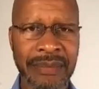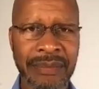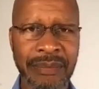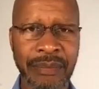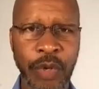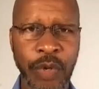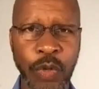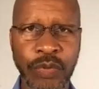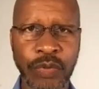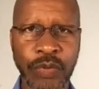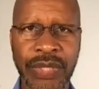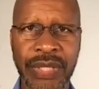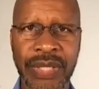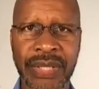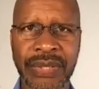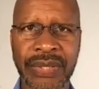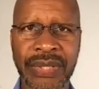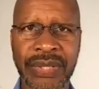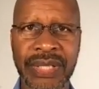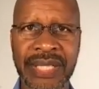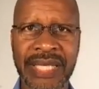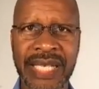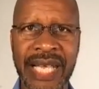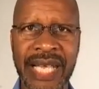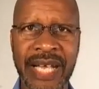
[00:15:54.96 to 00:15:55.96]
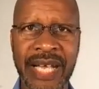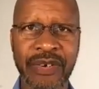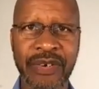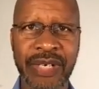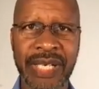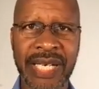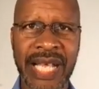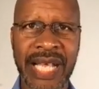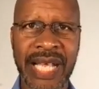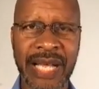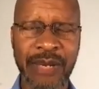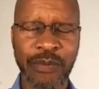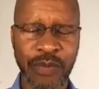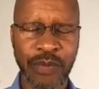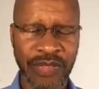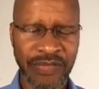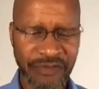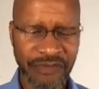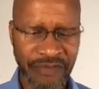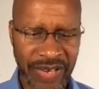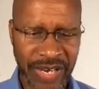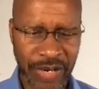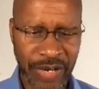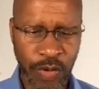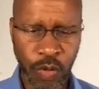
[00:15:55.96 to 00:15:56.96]
Moses and Aaron had with
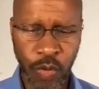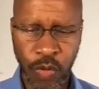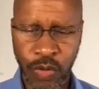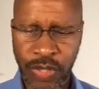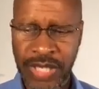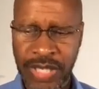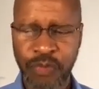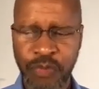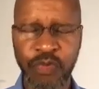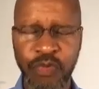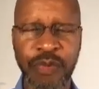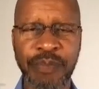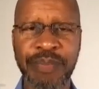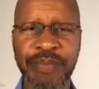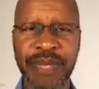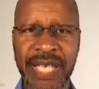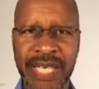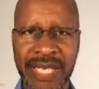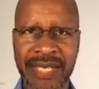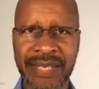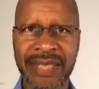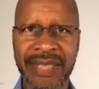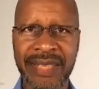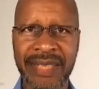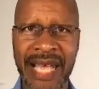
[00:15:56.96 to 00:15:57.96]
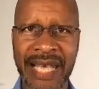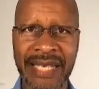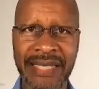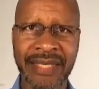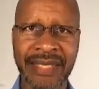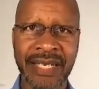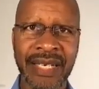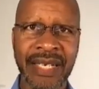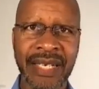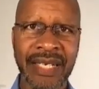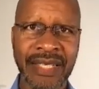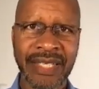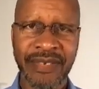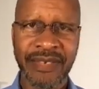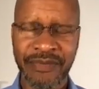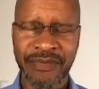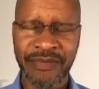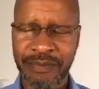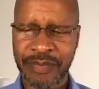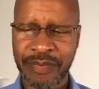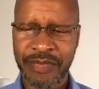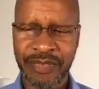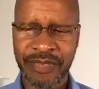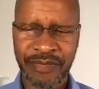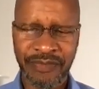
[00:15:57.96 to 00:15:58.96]
Pharaoh, he repeated that to
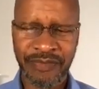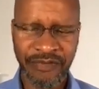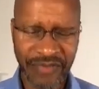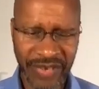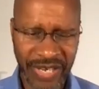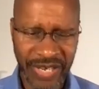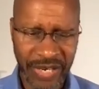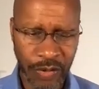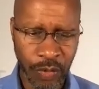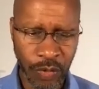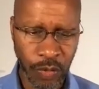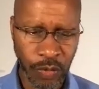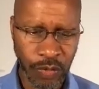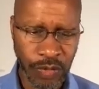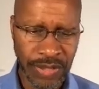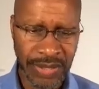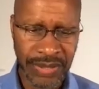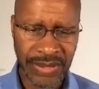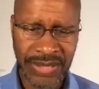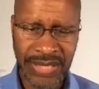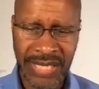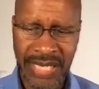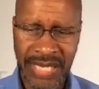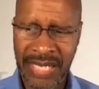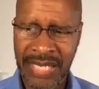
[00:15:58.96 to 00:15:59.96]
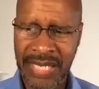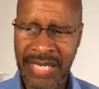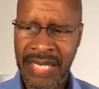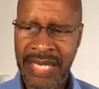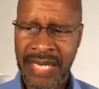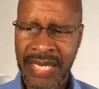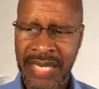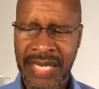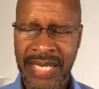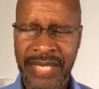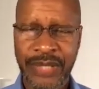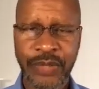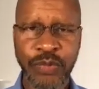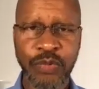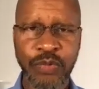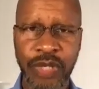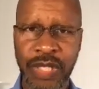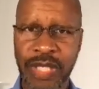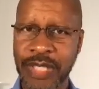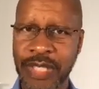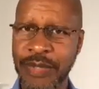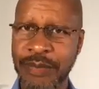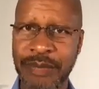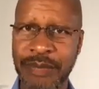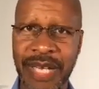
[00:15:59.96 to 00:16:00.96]
Pharaoh to say,
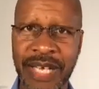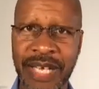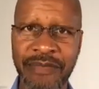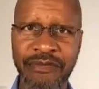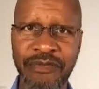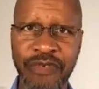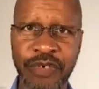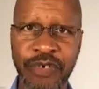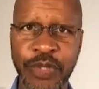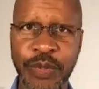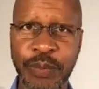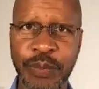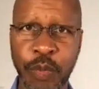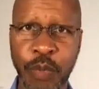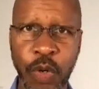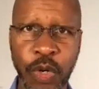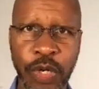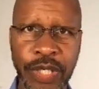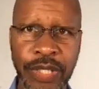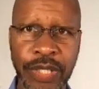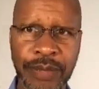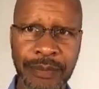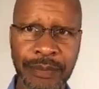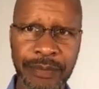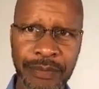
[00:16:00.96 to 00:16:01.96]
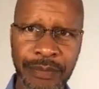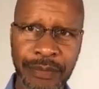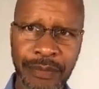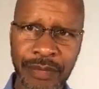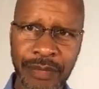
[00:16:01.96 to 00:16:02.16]
Israel is my firstborn.